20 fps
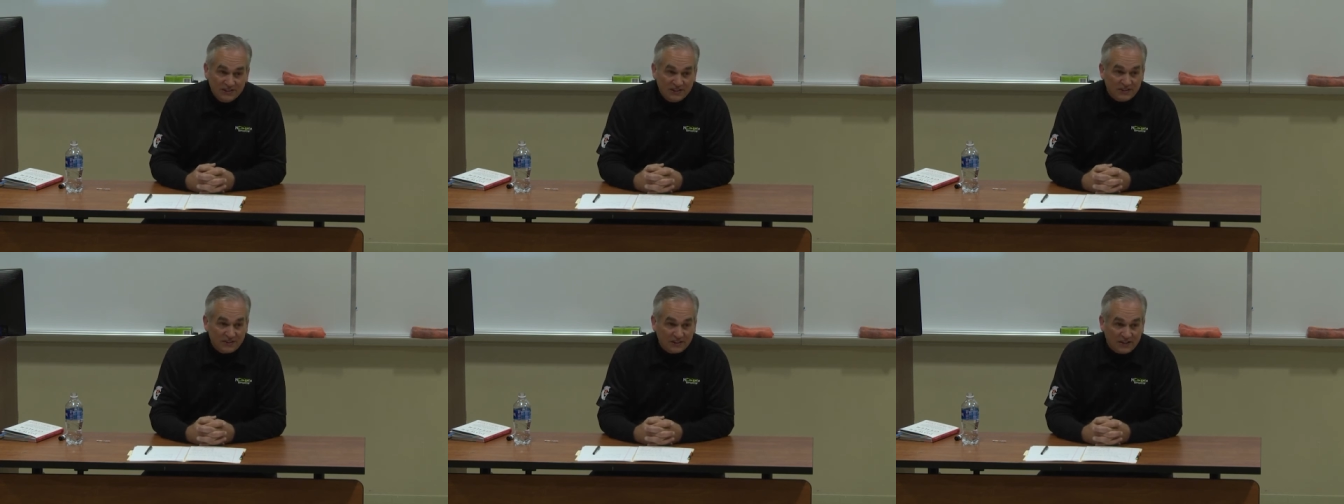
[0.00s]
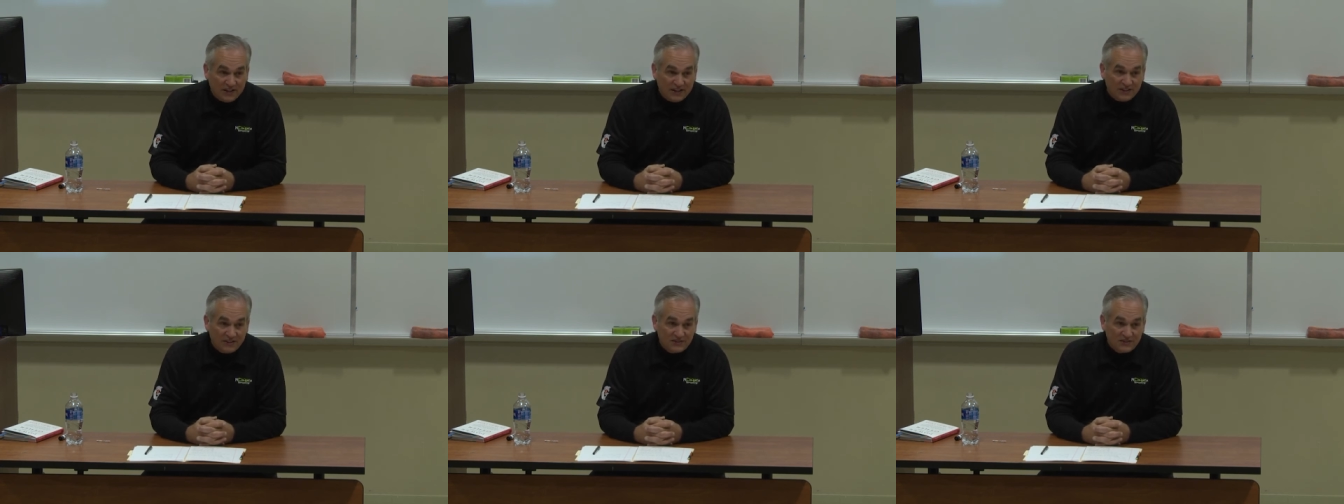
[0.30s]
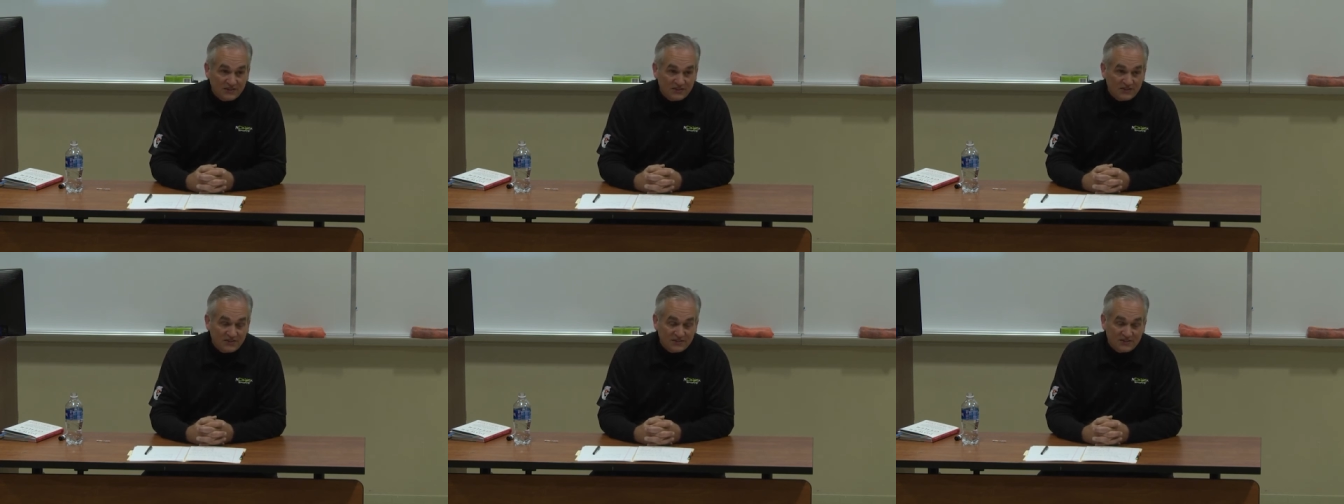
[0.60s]
and the
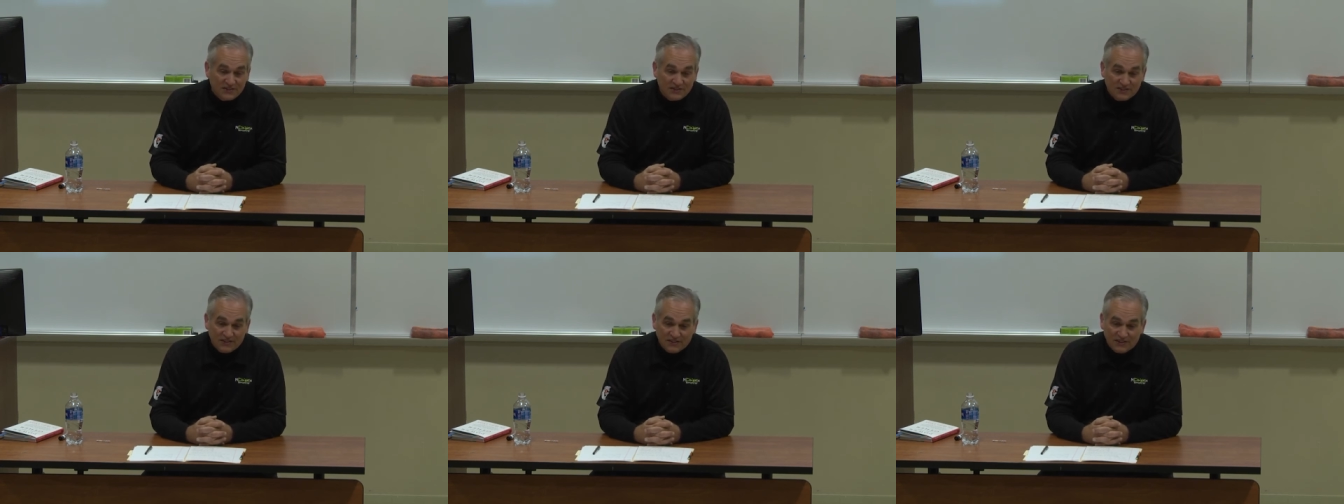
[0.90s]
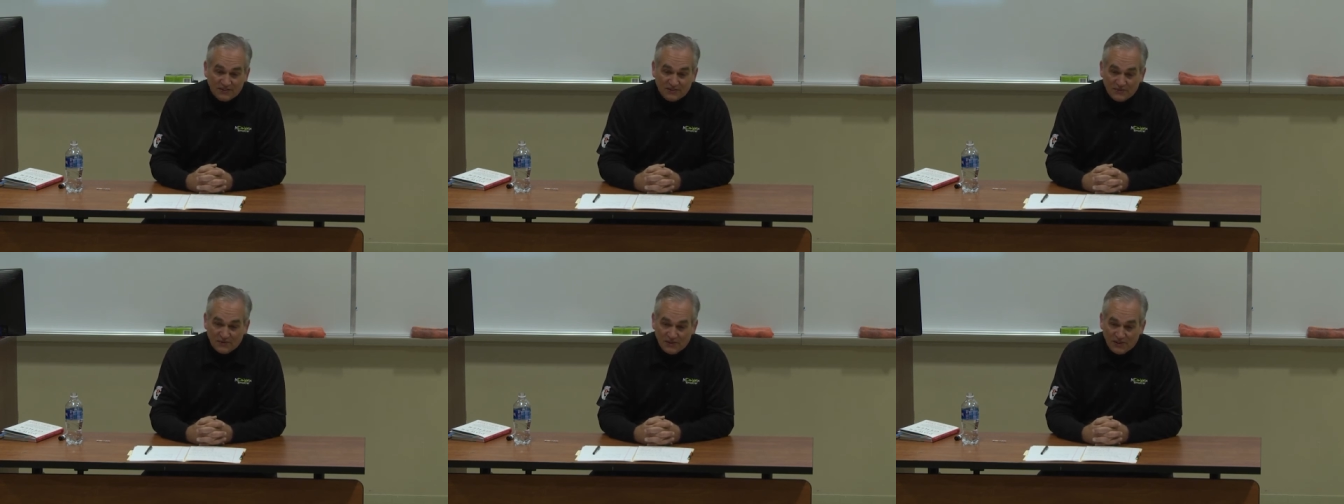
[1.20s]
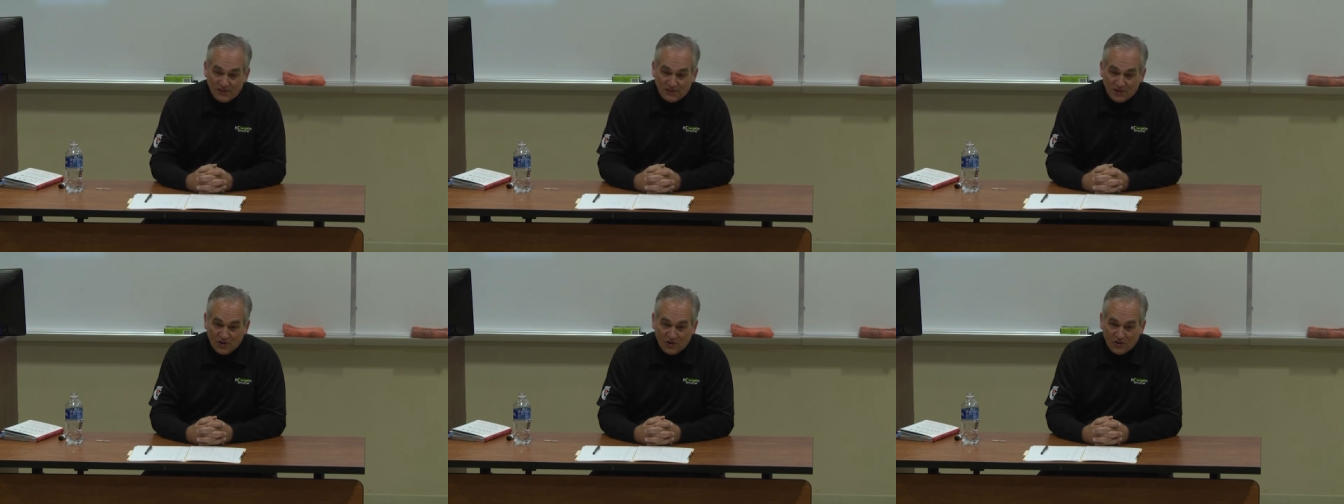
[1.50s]
colleges. And
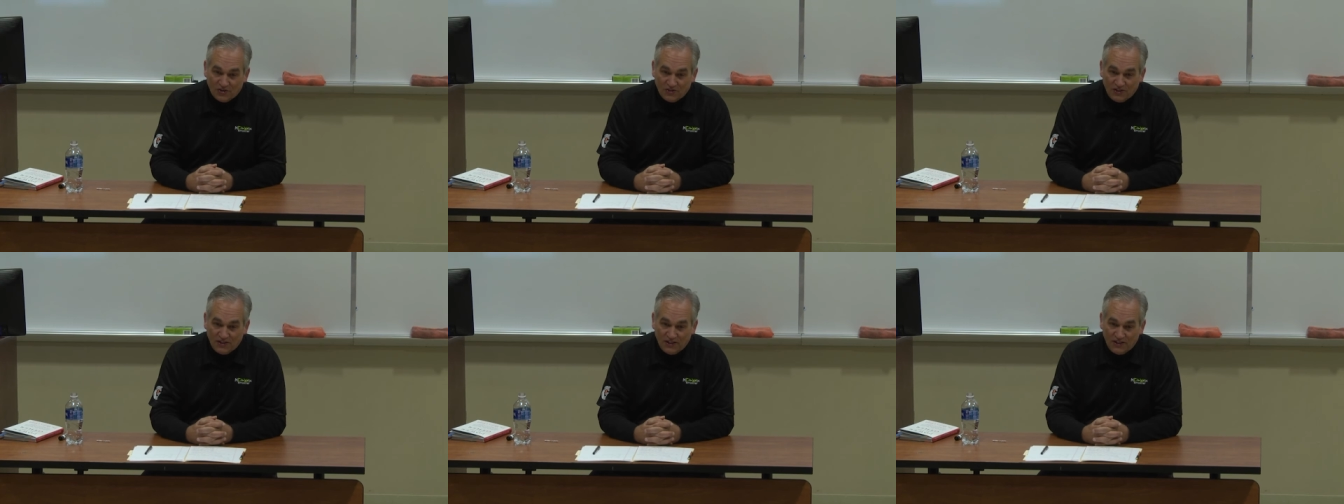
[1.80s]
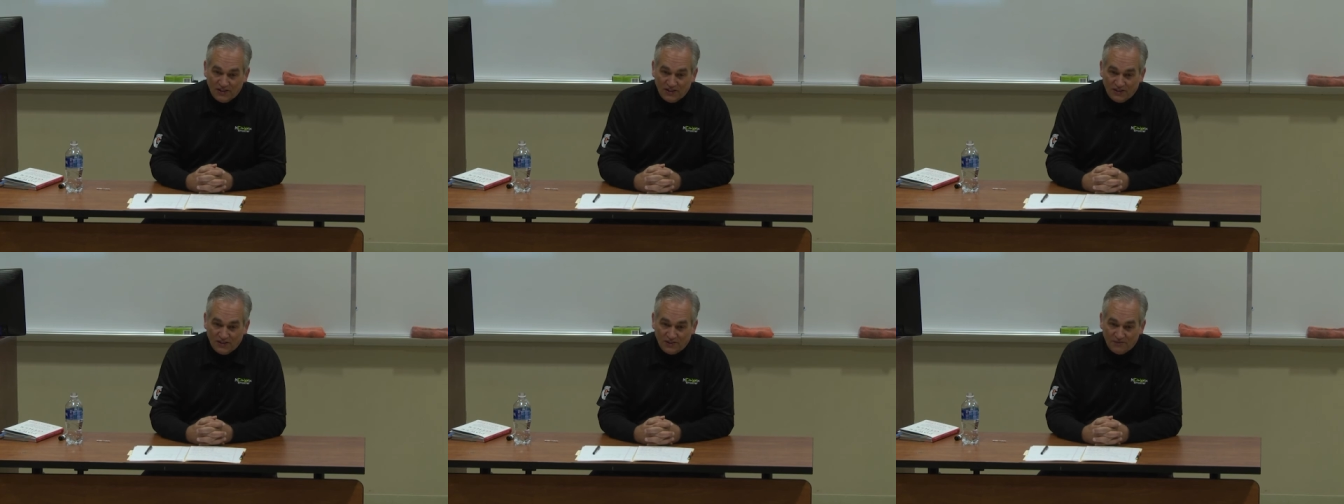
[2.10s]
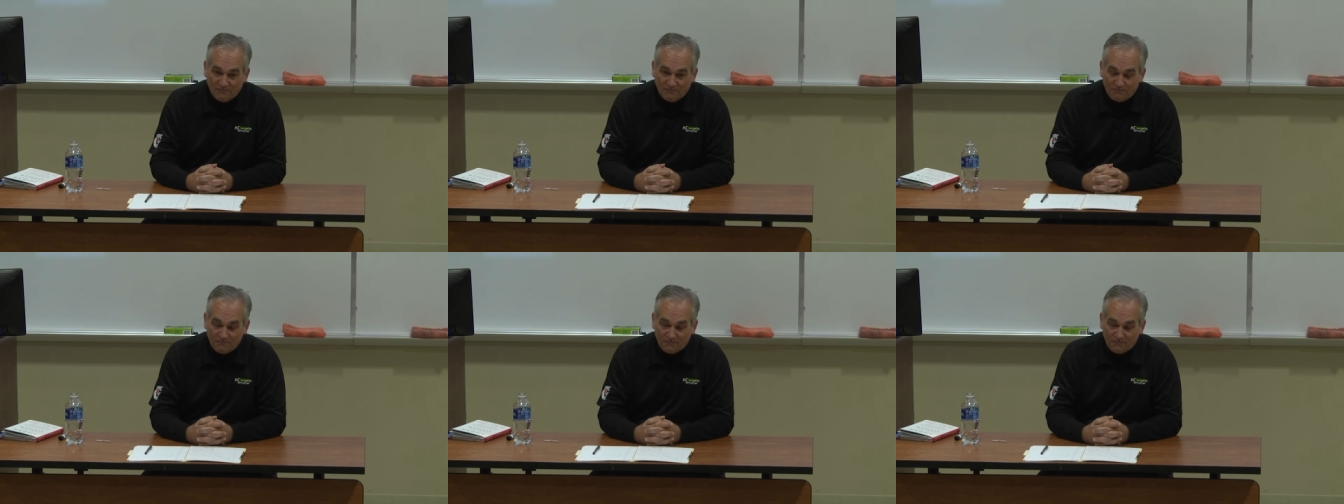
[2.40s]
we called the uh, uh